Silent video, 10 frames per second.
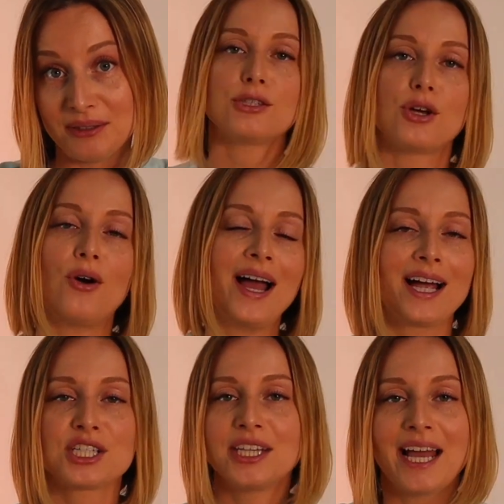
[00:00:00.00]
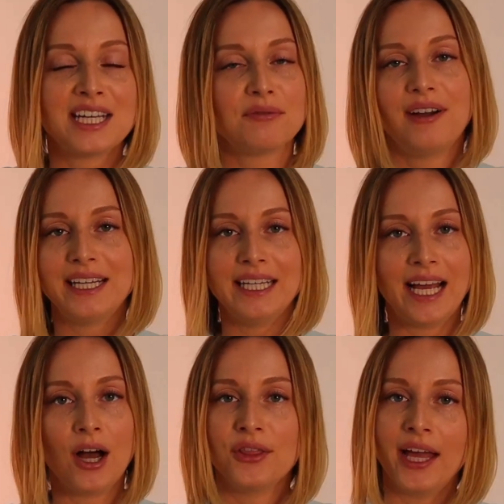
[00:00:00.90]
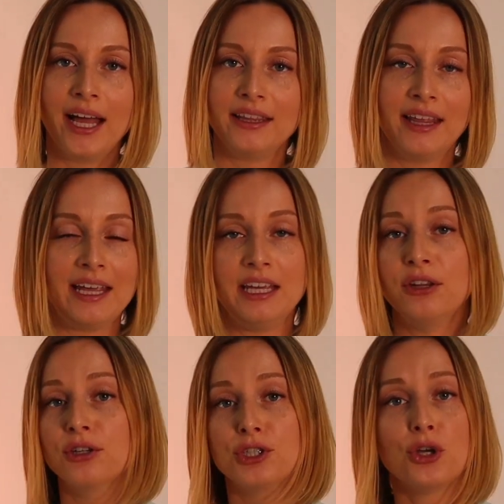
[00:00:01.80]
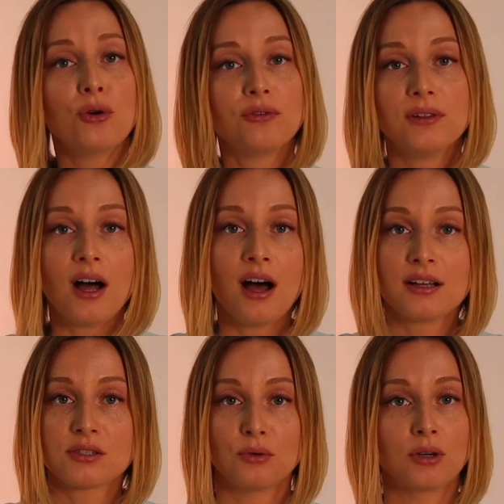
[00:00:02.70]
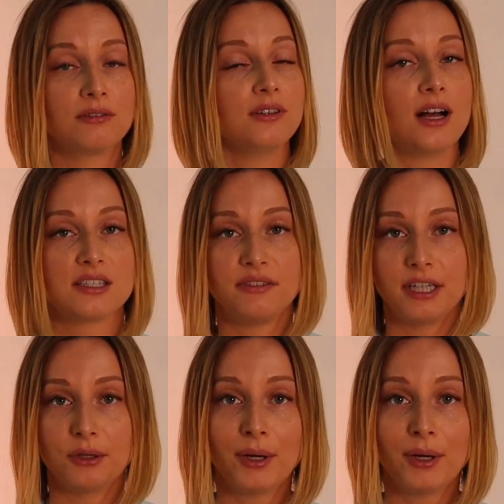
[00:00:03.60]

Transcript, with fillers: So I actually end up finding out that they either don't floss or floss very